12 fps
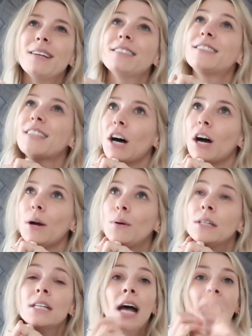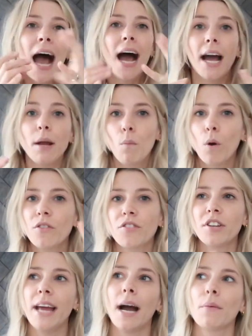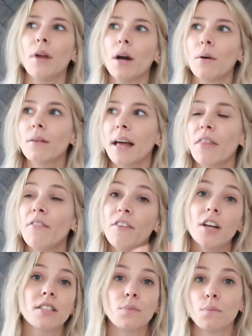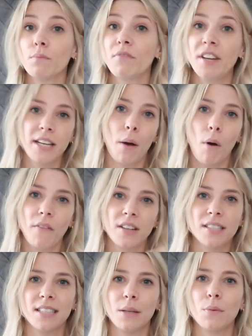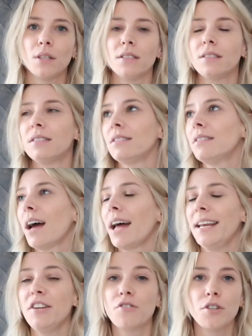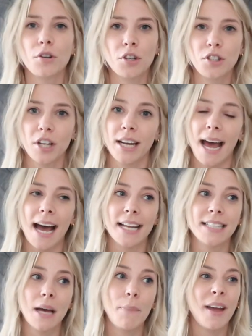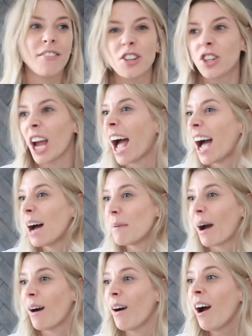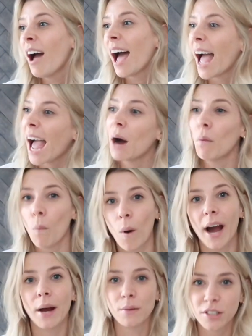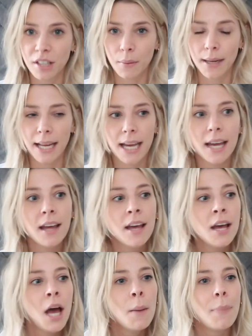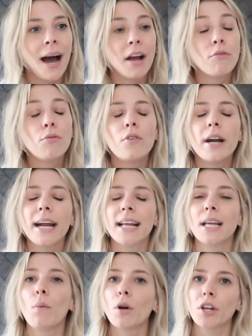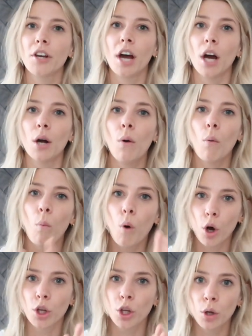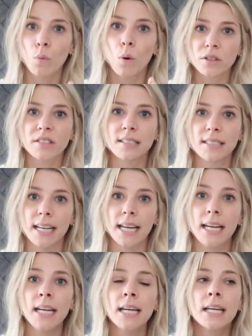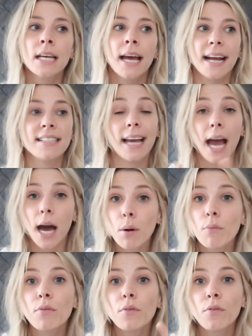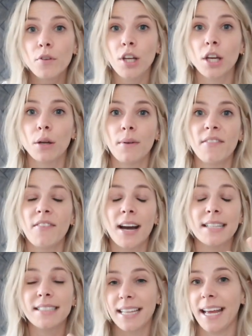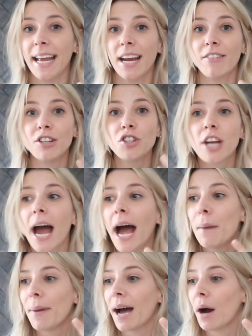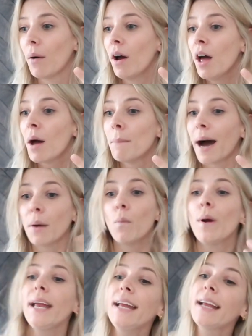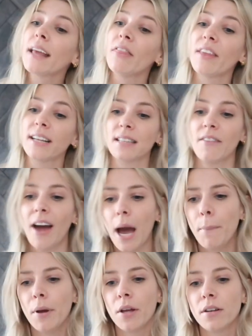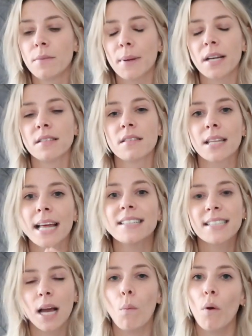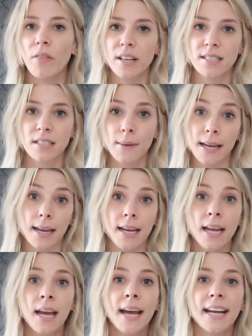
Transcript: So I want to now know, like the first video obviously was an introduction and a bit of a chat about how and why I was doing it, but I really want to know what you want to see. Is it helpful for you if I sit here and chat about my week and things that have happened? Because the last thing I want this to be